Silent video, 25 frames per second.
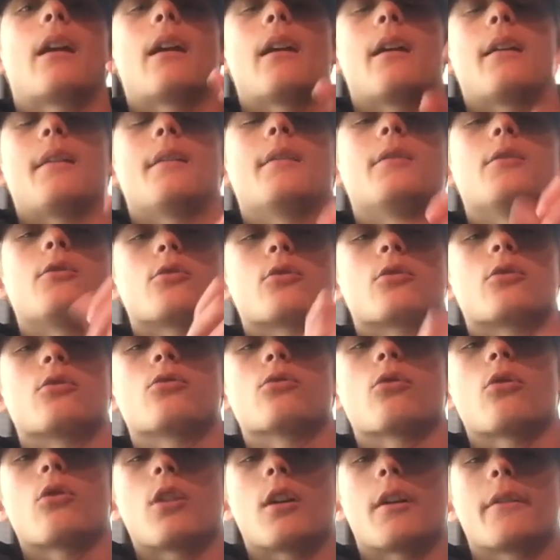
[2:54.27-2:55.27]
and then just
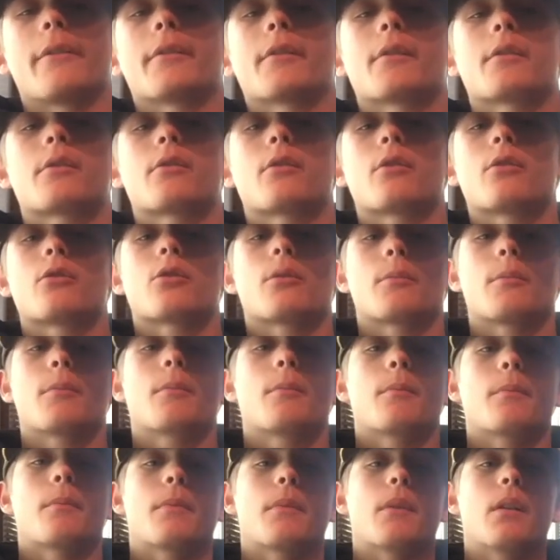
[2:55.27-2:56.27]
Control F, search up
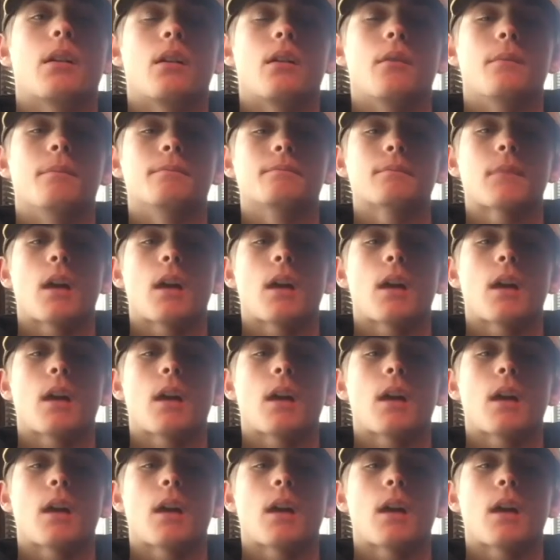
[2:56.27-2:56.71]
the